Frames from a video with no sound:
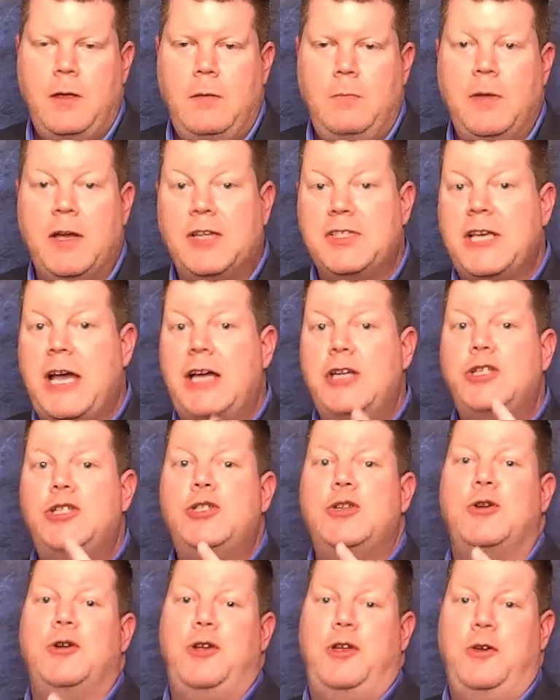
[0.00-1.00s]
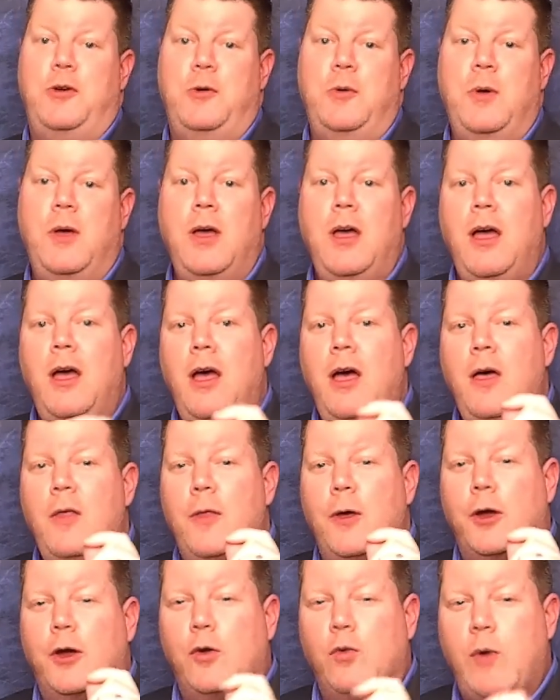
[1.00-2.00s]
Because I assure you,
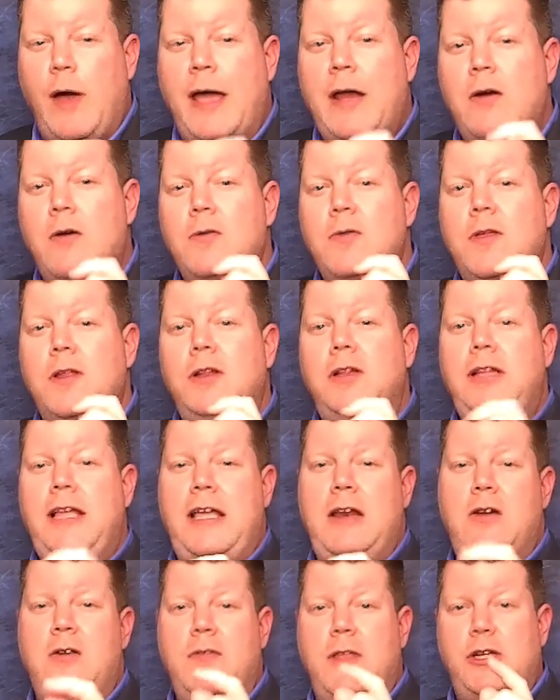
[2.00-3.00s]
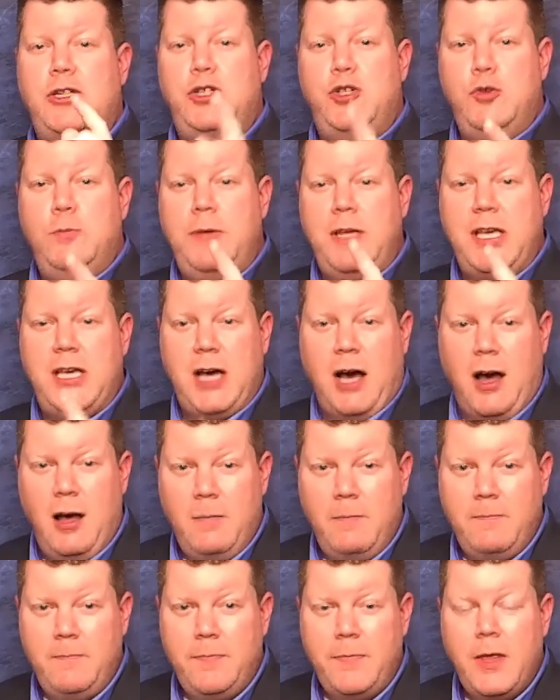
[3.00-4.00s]
the greater the leader that you
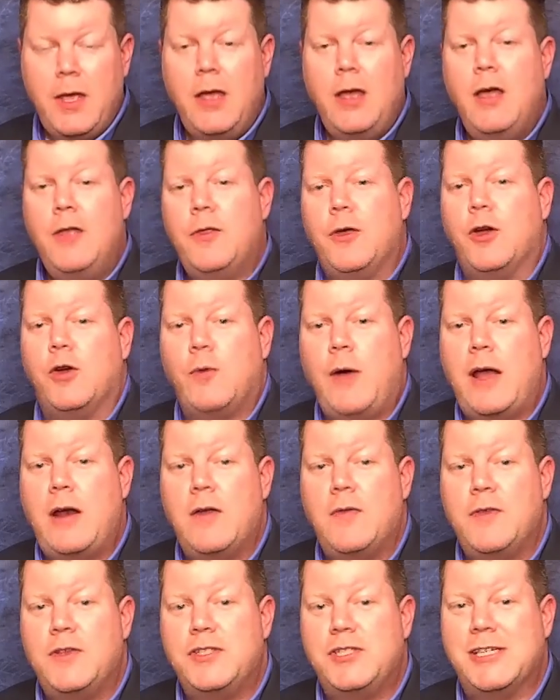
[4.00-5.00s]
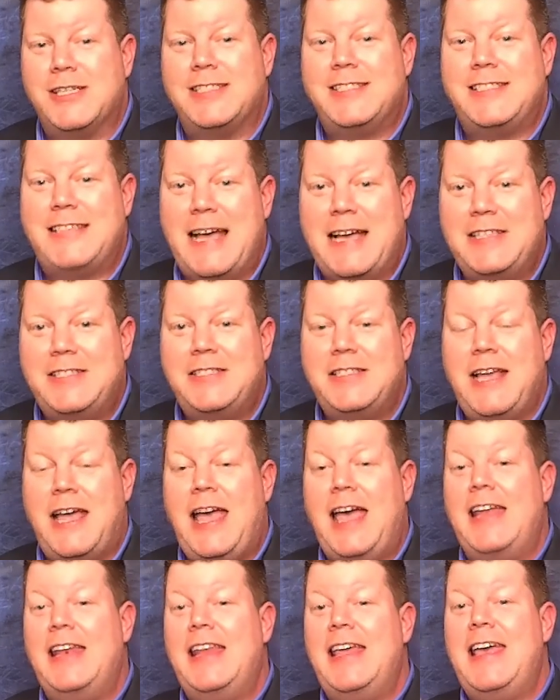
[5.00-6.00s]
become, the greater the success
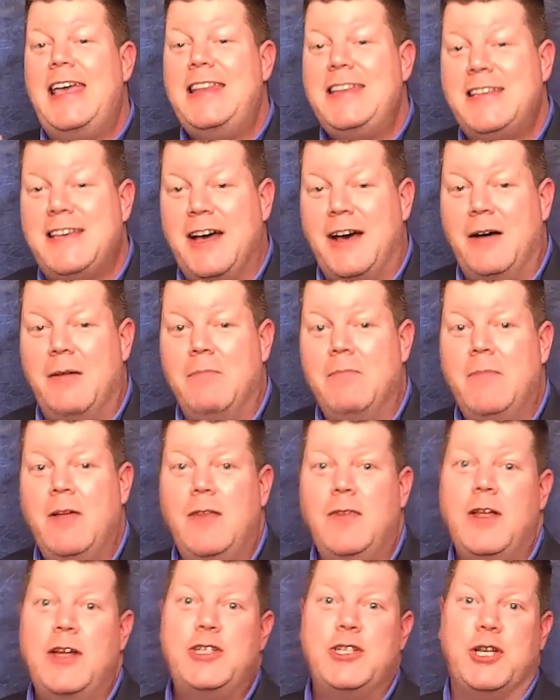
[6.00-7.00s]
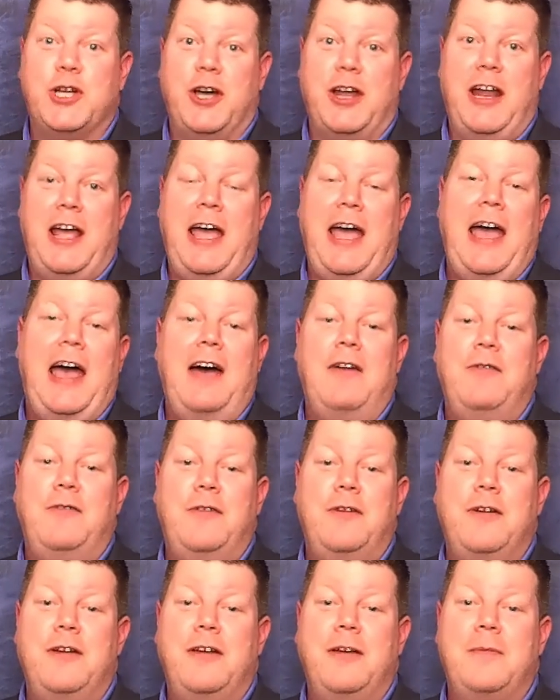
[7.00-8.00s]
and income that you're going to have.
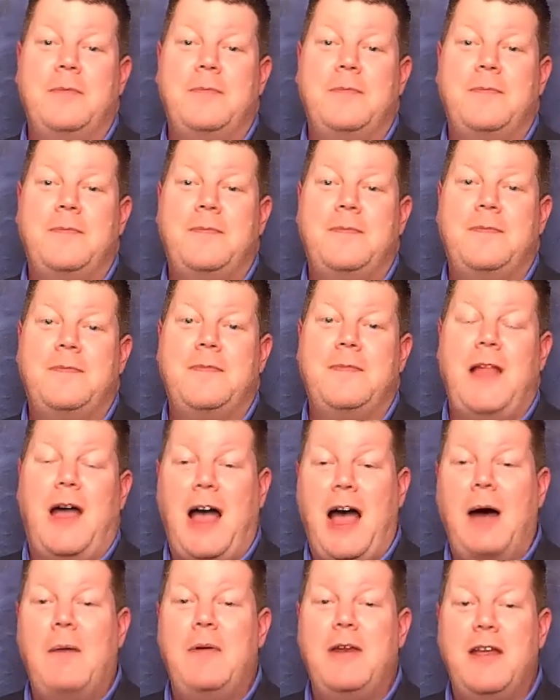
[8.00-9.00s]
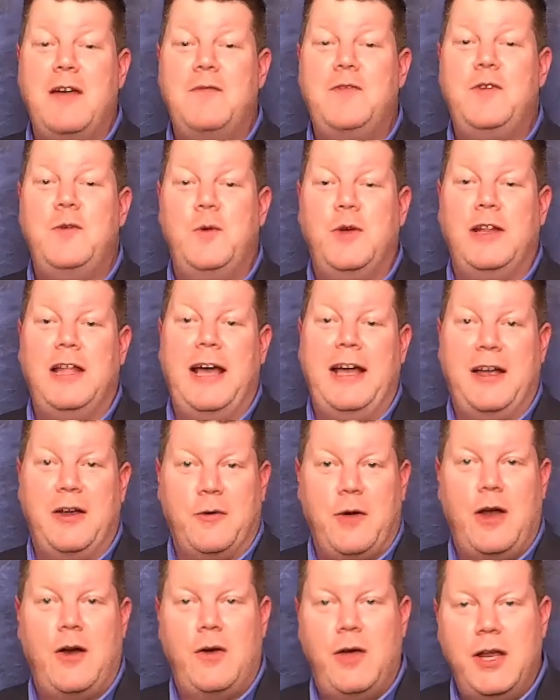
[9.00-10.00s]
Now, how many of you would like a
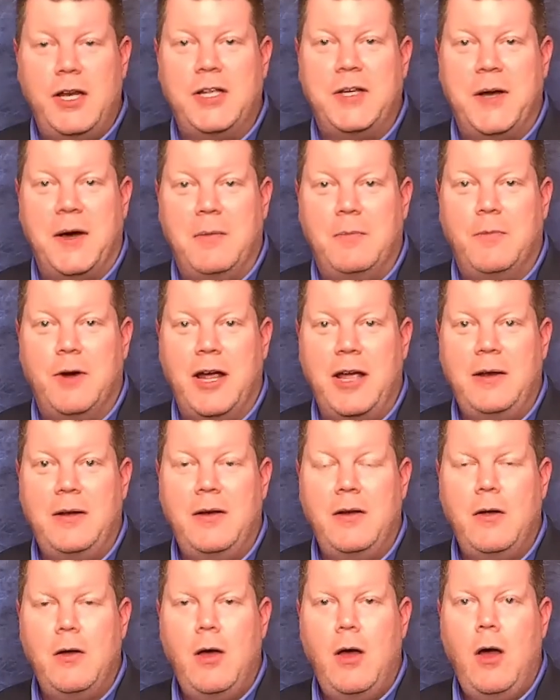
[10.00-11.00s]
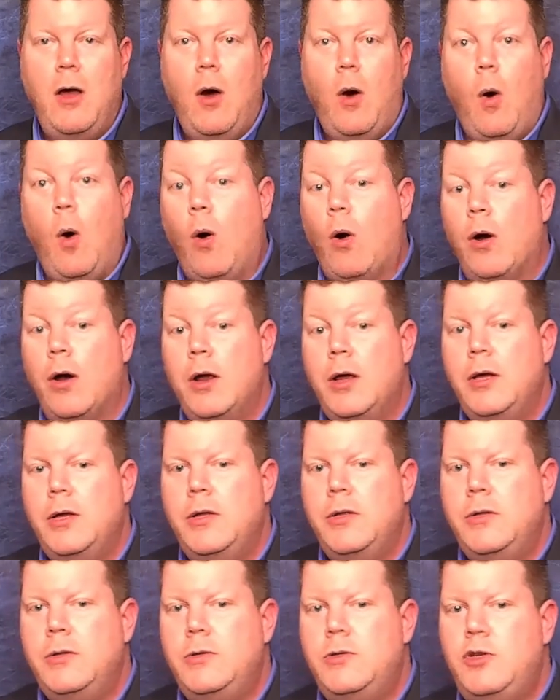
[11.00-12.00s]
greater income, right? Or
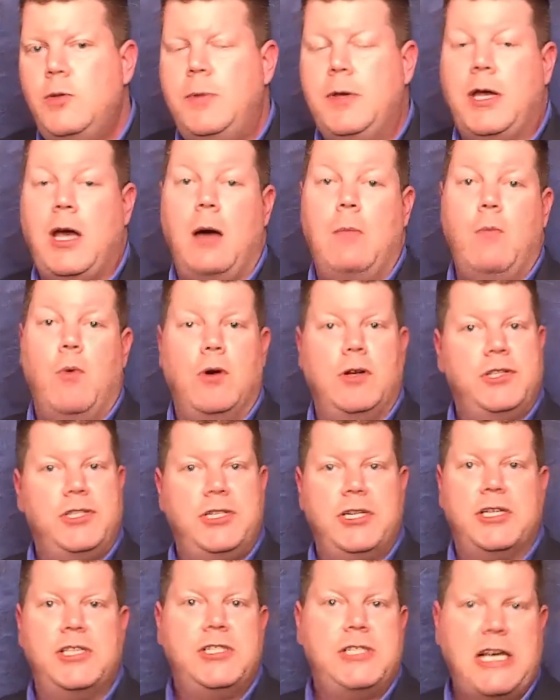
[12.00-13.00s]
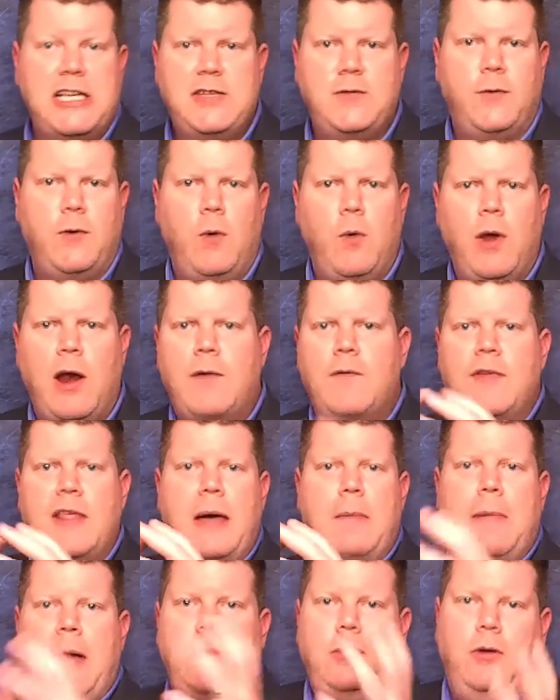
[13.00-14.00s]
to become more successful, whatever
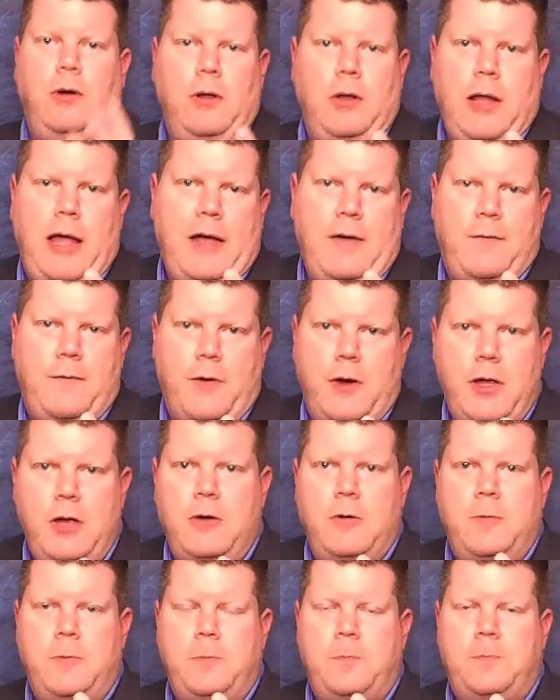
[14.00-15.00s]
that might look like for you.